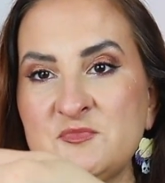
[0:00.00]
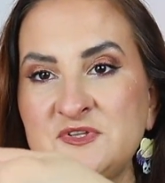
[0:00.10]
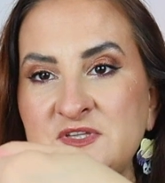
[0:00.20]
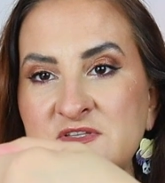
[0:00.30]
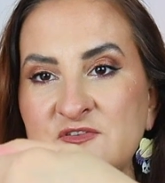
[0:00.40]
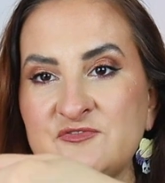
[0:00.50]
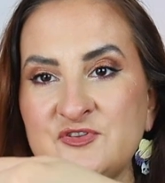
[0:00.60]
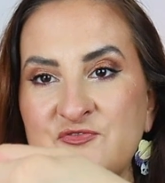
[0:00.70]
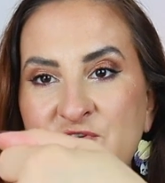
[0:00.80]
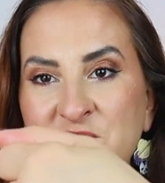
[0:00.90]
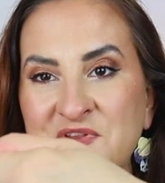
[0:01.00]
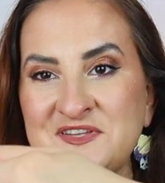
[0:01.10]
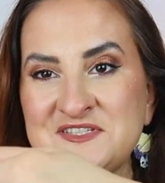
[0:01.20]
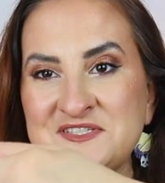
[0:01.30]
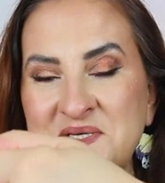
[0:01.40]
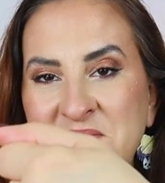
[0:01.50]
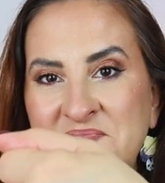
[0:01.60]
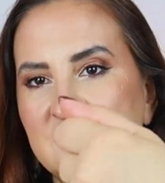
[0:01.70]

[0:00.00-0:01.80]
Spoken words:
but in a different formula this time.